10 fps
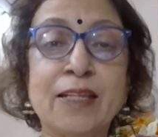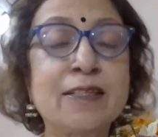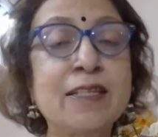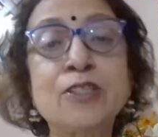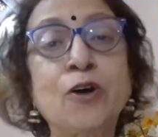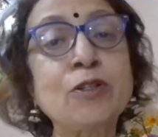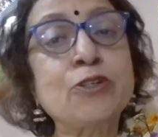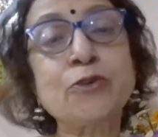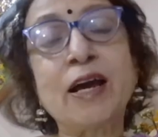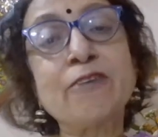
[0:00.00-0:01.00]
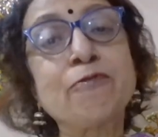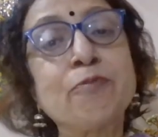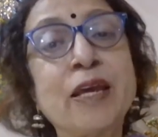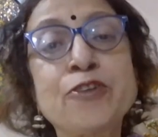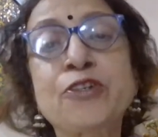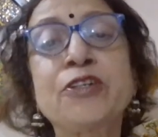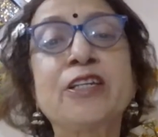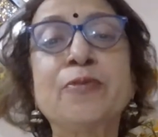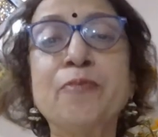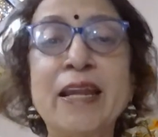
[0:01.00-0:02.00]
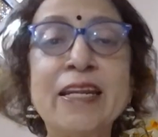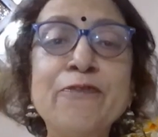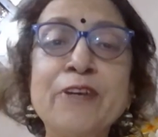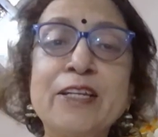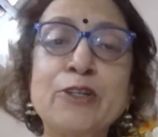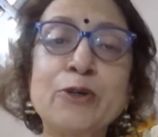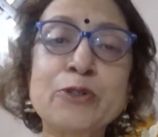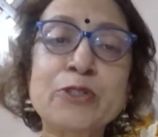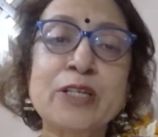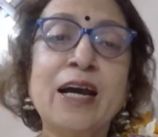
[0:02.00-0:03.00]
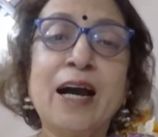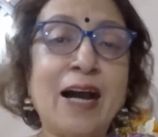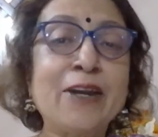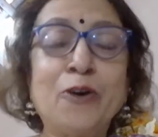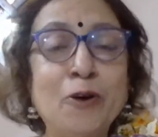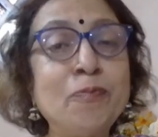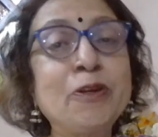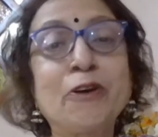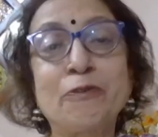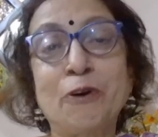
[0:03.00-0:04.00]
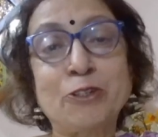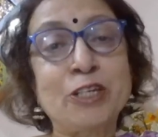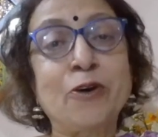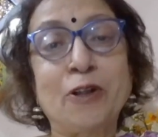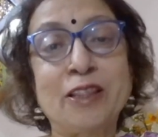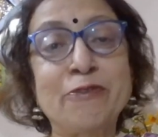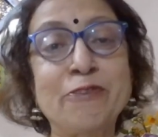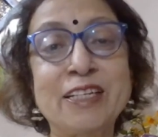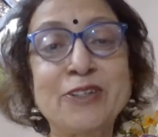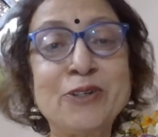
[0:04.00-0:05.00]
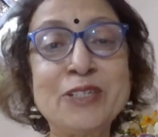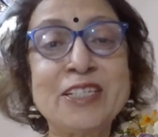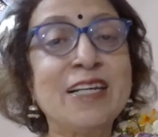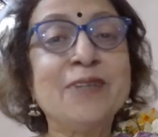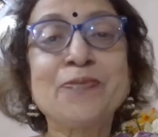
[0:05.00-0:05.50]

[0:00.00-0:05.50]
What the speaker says: This also I have mentioned in many videos. I hope you are watching all the videos.